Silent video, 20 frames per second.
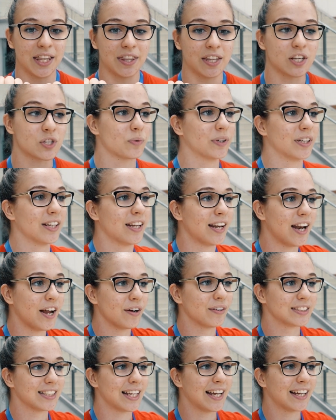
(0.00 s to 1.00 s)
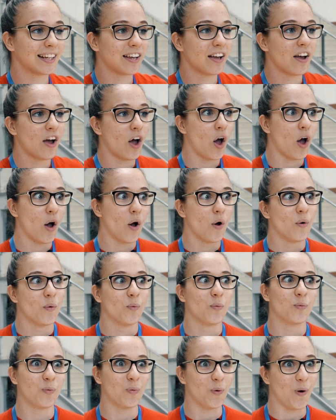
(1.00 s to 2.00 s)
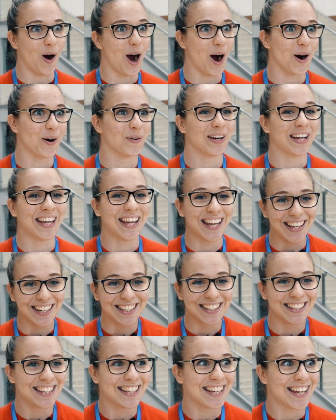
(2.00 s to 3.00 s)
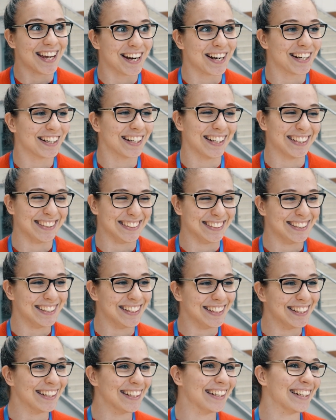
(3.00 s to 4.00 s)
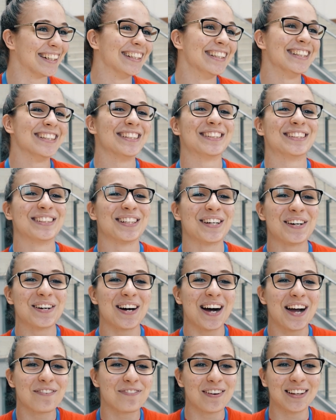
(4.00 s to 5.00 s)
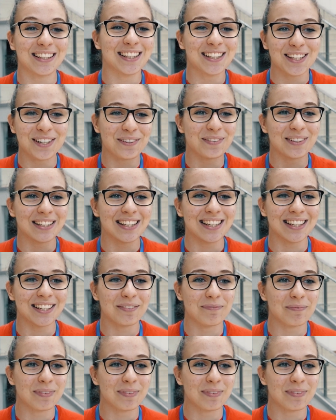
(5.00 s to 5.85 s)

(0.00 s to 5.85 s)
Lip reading: this one. And I was like, wow, we hit in the air, like, yeah. So I fell in love with it